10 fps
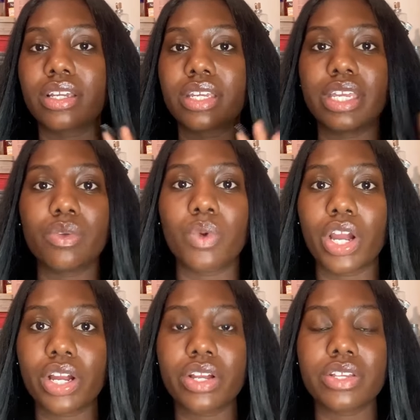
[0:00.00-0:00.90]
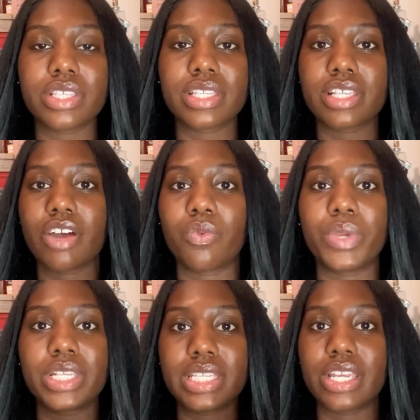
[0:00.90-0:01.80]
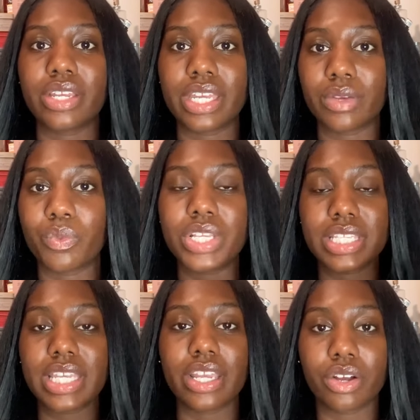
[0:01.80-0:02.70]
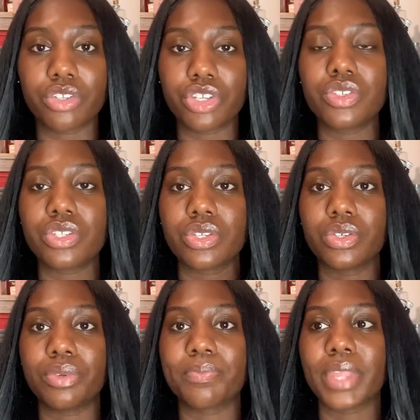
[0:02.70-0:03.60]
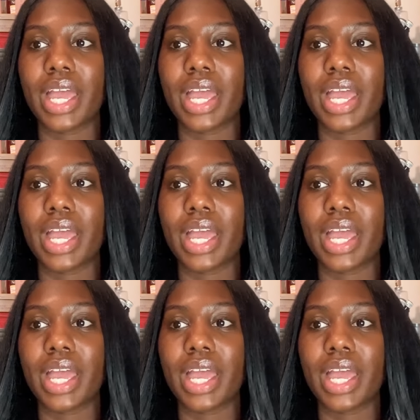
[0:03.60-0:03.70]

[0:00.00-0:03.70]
keywords and stuff we see here on YouTube,